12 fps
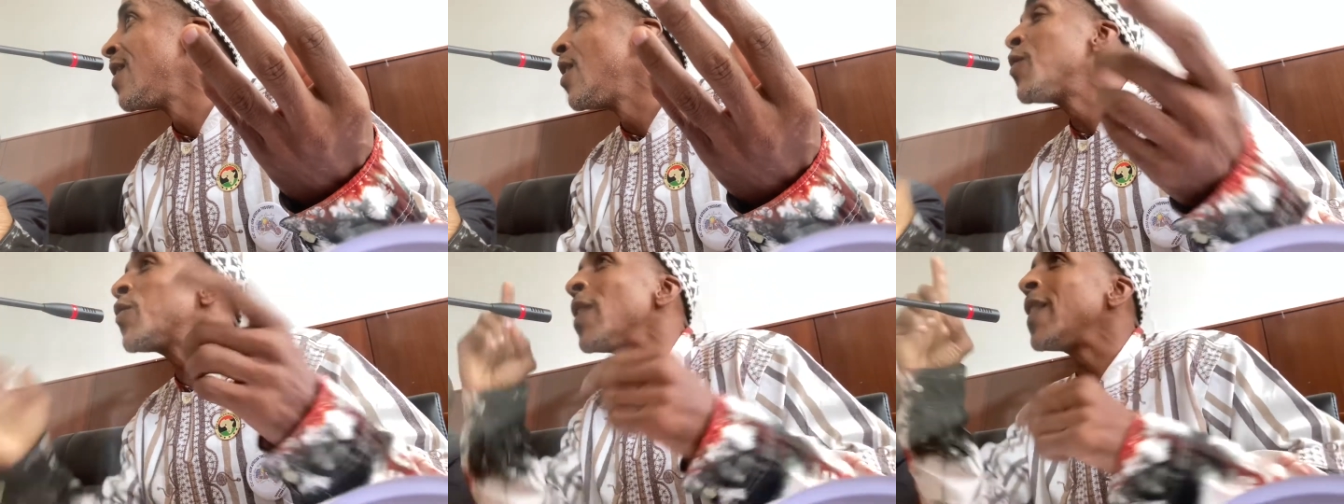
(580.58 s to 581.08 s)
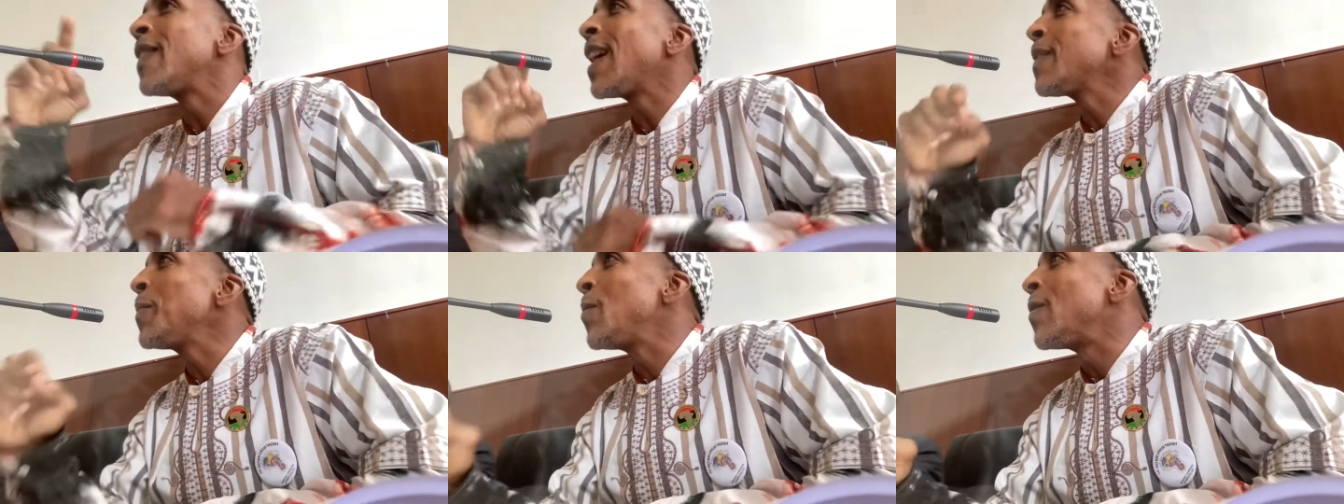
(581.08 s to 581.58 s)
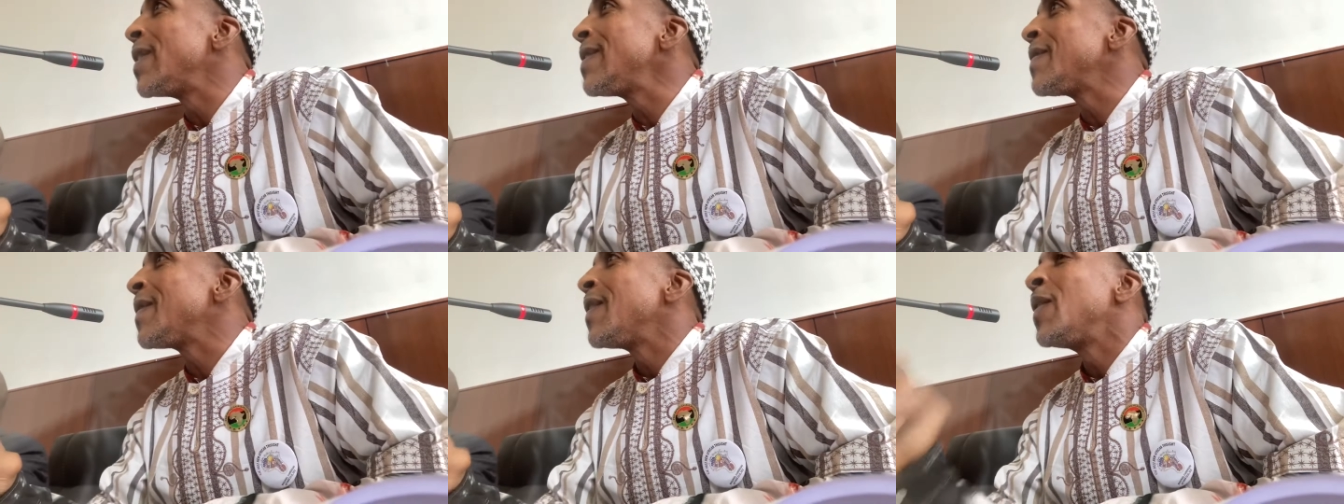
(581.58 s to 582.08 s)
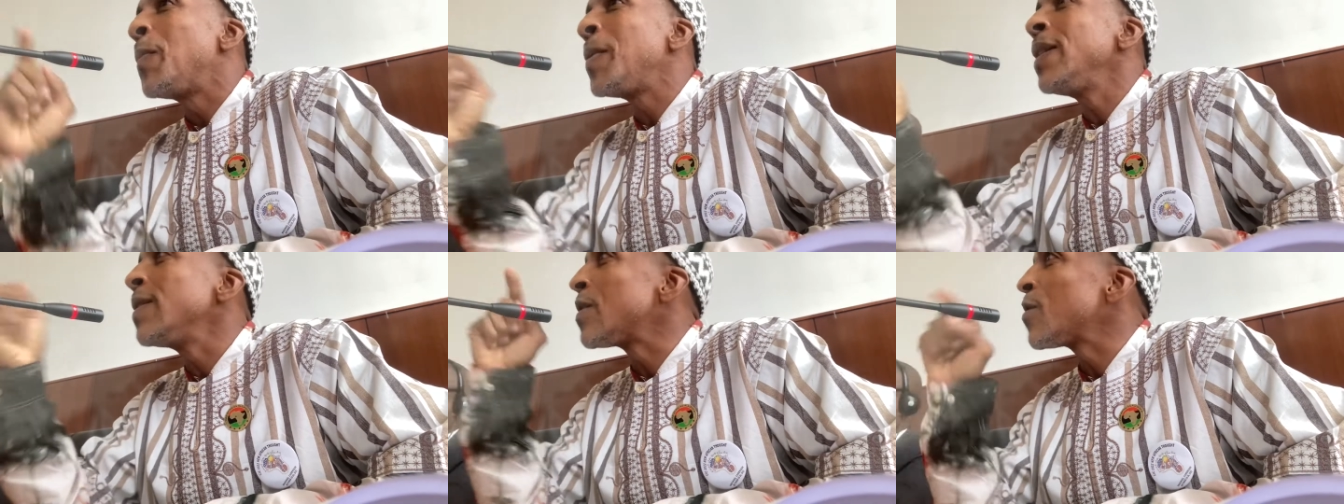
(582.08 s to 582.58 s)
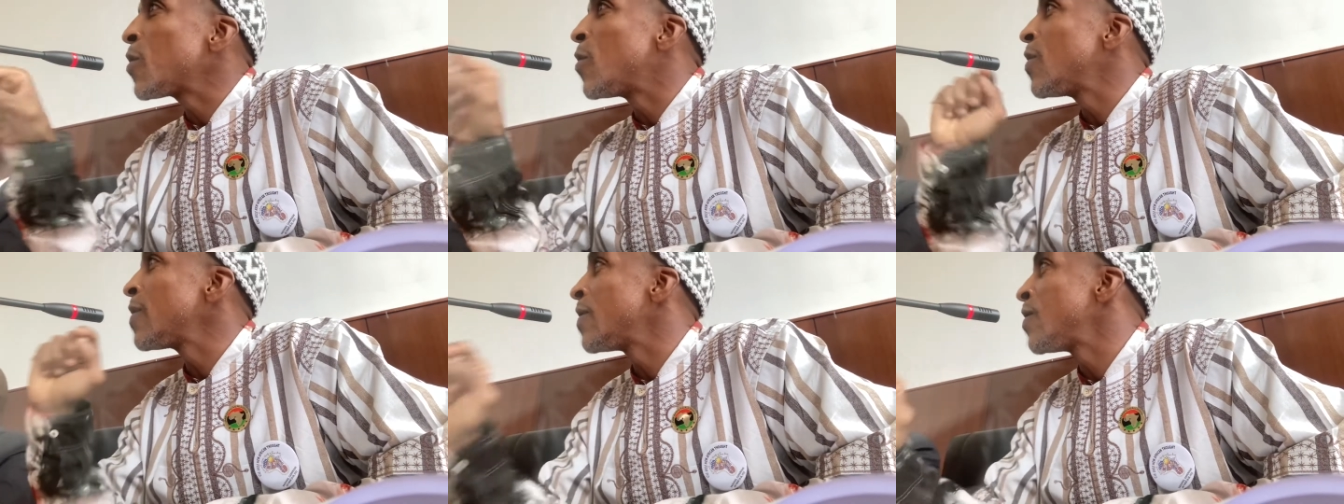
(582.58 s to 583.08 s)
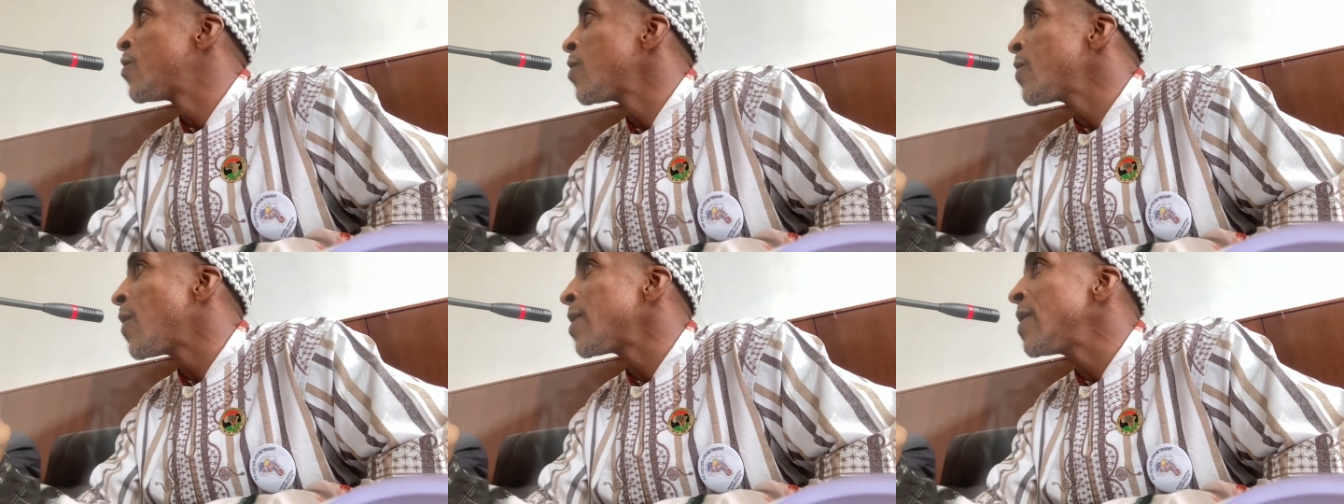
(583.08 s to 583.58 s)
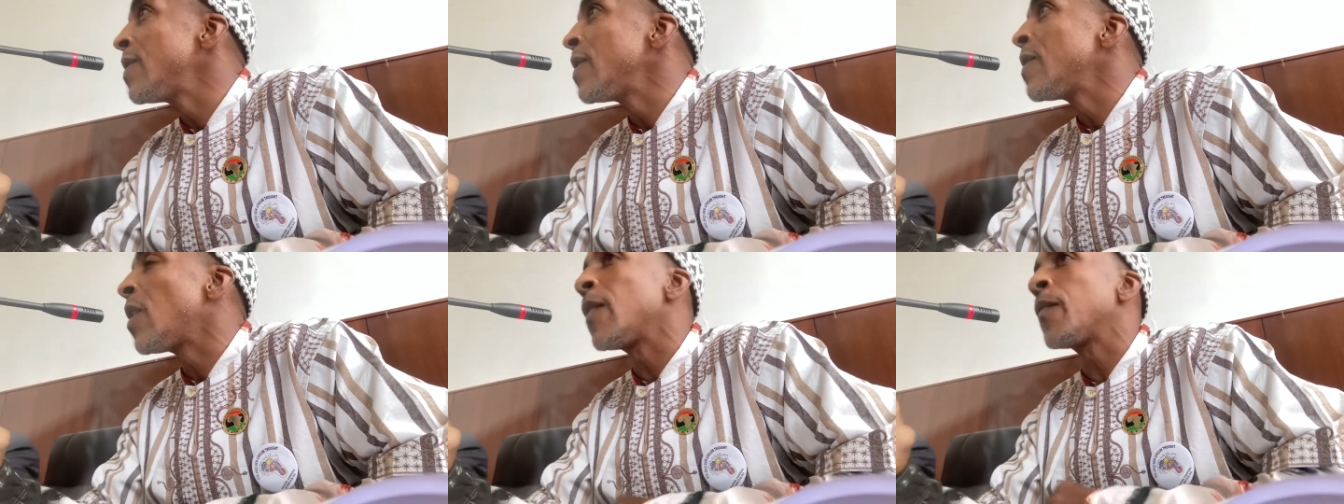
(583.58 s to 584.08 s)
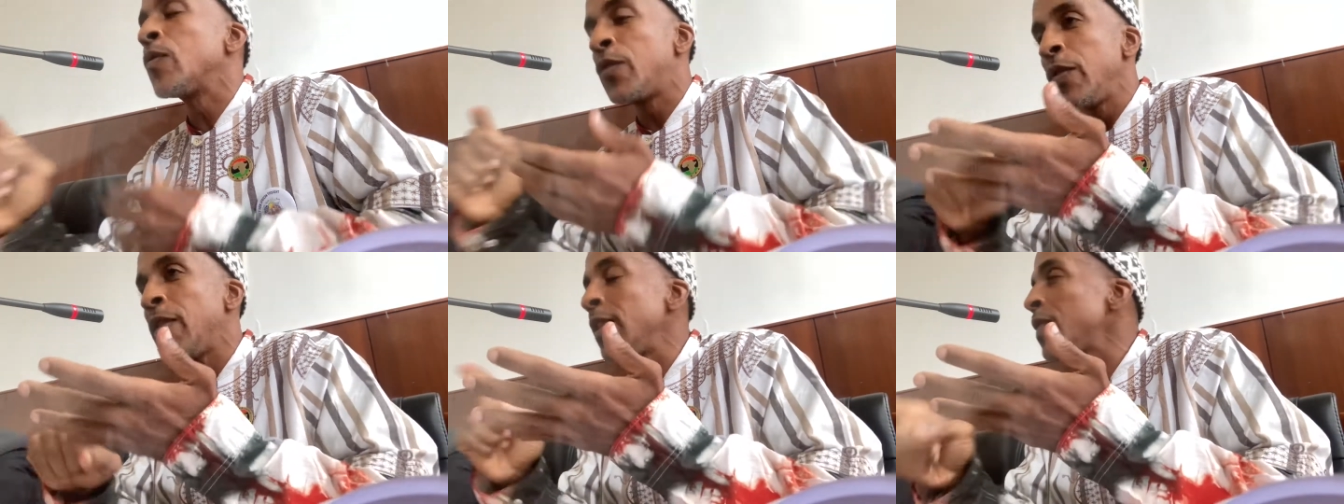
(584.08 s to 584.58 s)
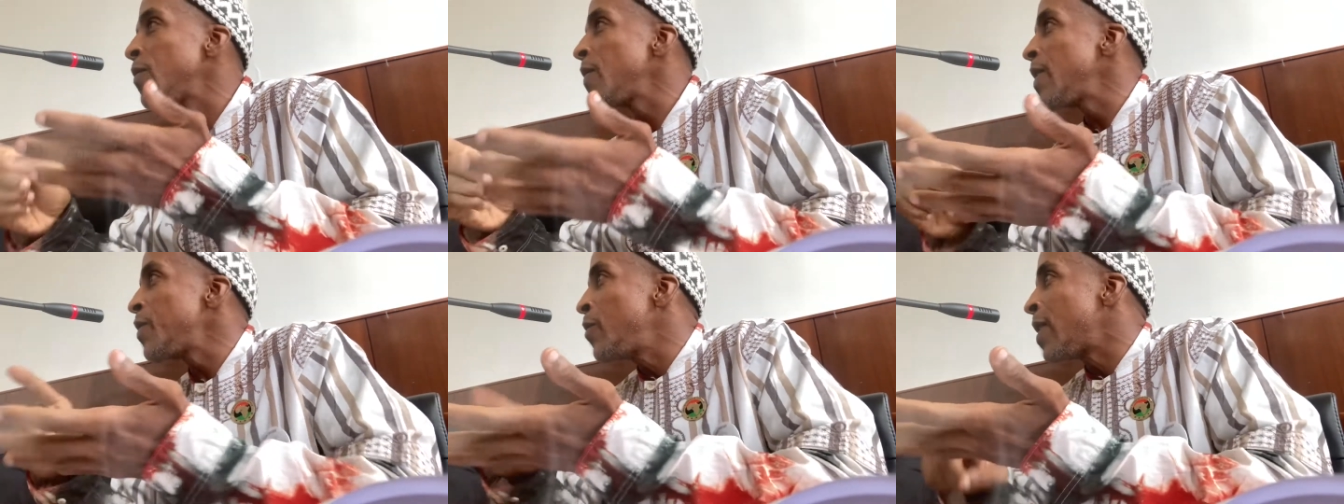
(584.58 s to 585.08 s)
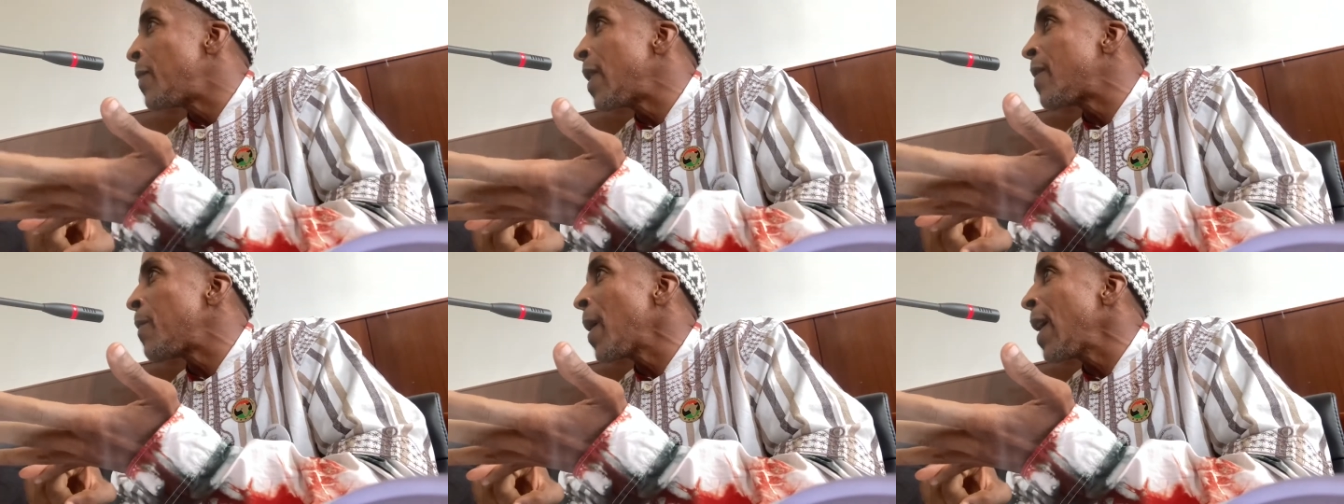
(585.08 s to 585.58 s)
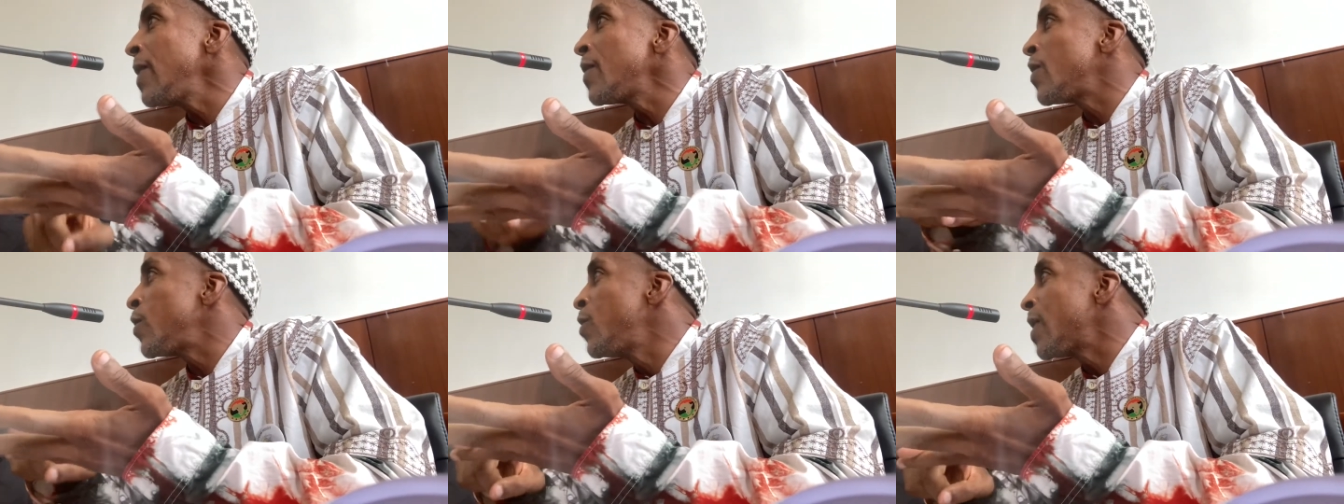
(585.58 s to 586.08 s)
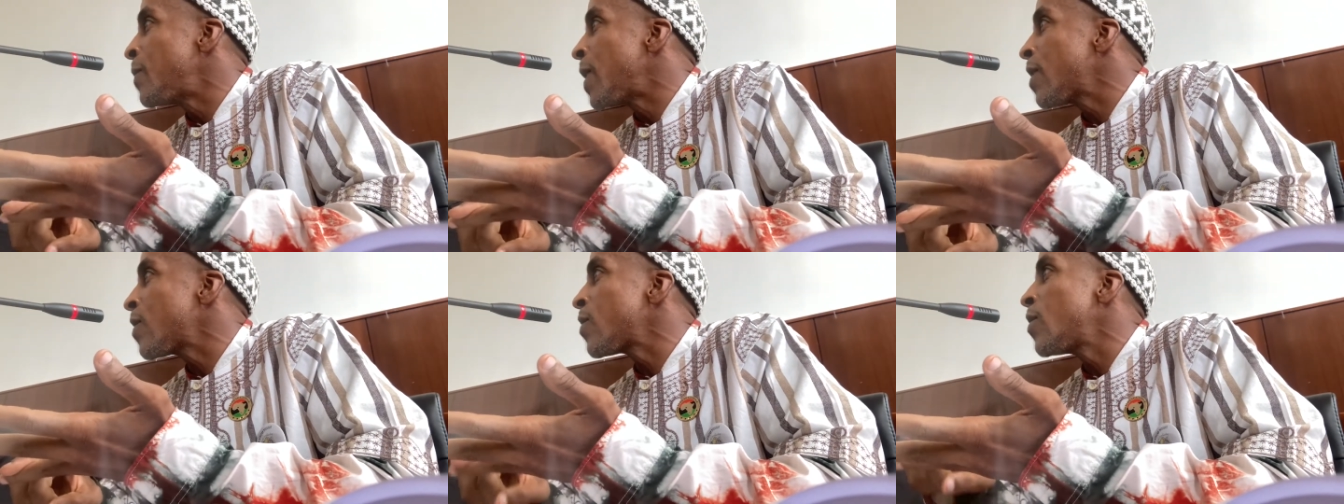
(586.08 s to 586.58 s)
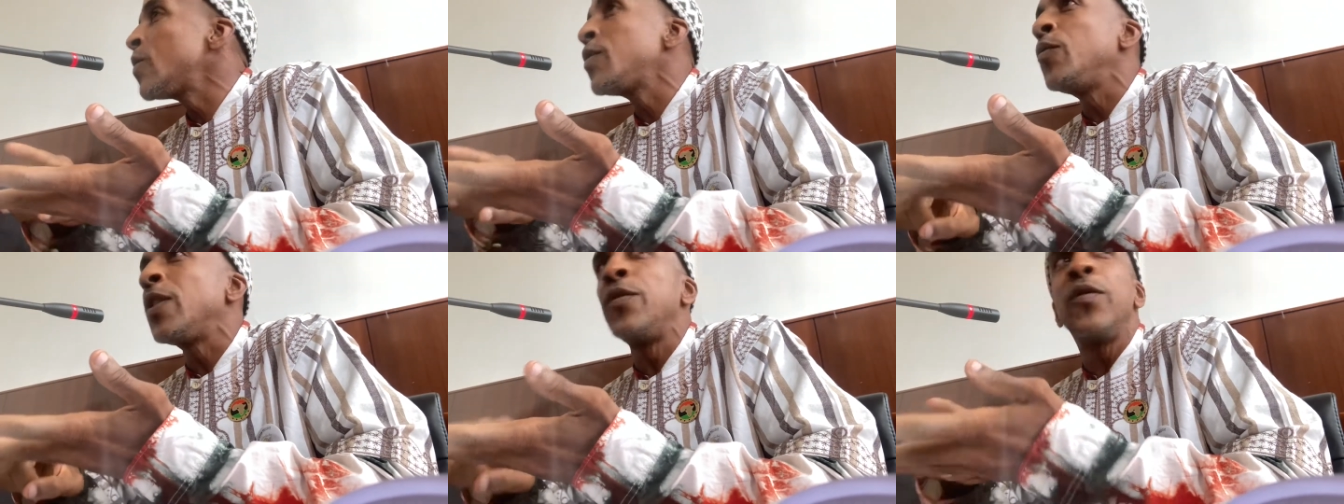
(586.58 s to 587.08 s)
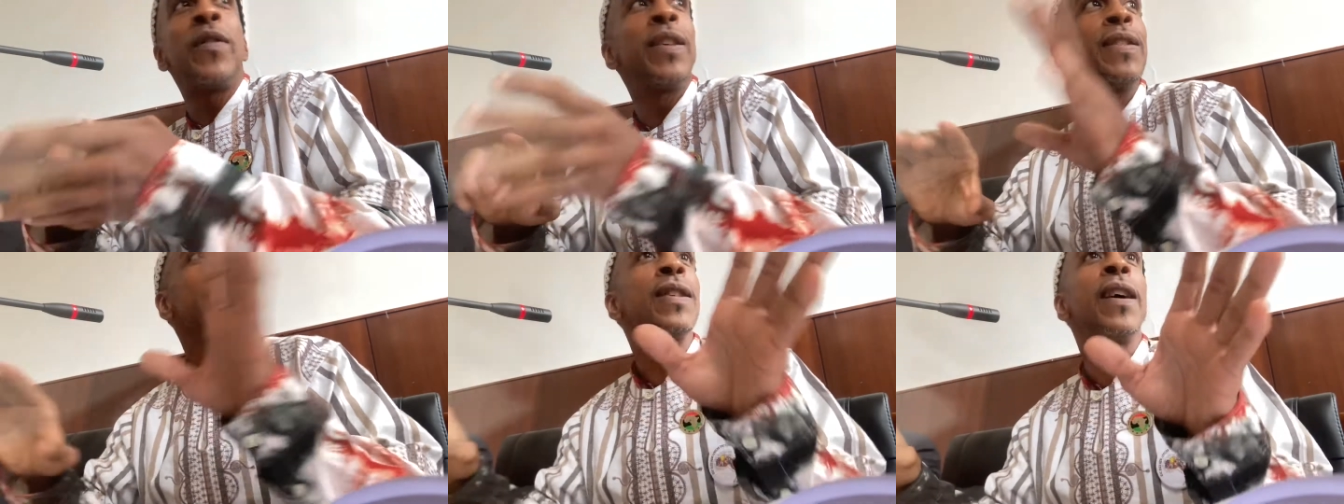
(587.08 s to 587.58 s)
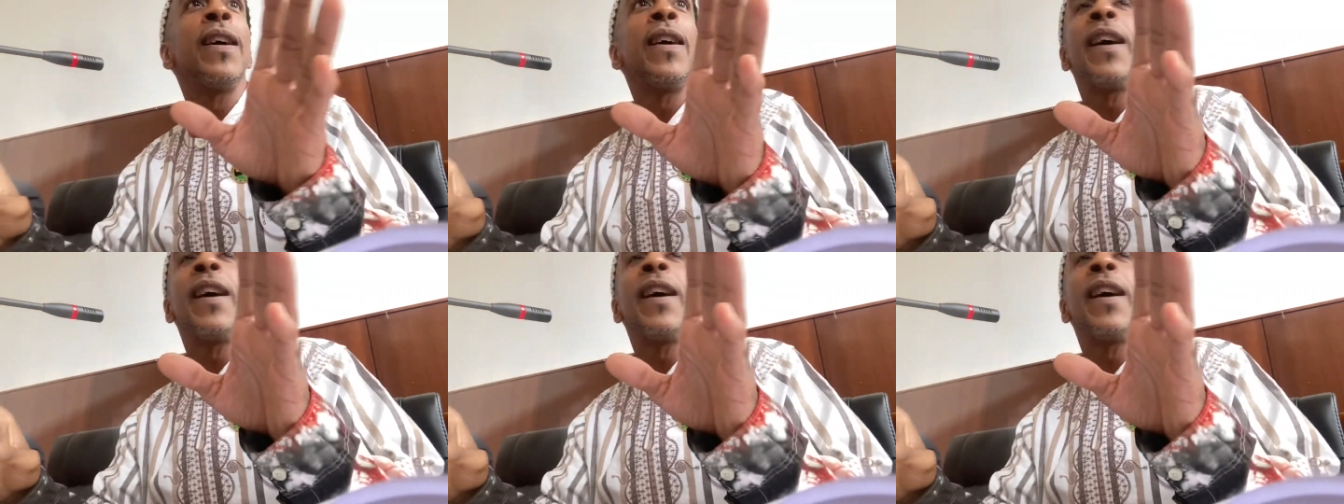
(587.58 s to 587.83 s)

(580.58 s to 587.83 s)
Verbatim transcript: So at that point, the peanut told George Washington Carver, do this, do this, you can make paint, you can make clothes, you can do this.